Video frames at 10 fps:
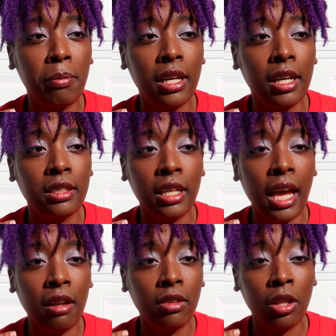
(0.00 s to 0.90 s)
because the
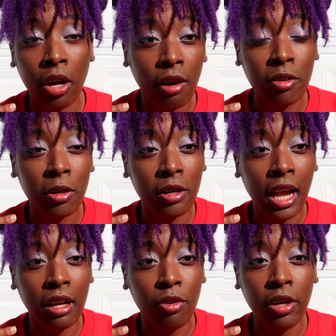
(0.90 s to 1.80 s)
Cali the governor of
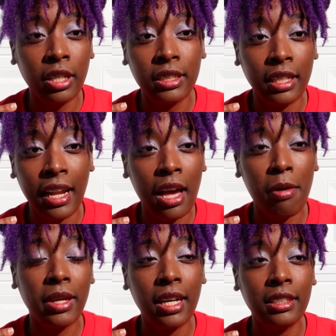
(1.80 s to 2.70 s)
California shut it
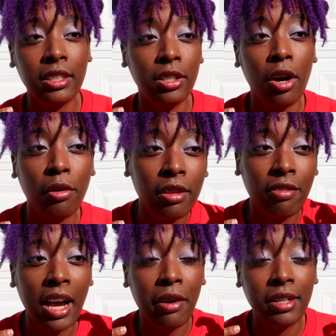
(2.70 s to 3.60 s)
down because, you know, the
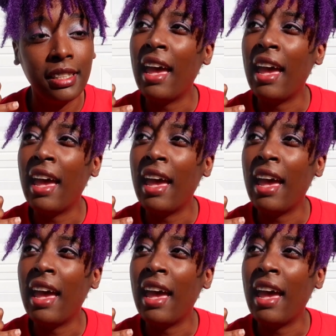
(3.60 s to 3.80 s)
virus,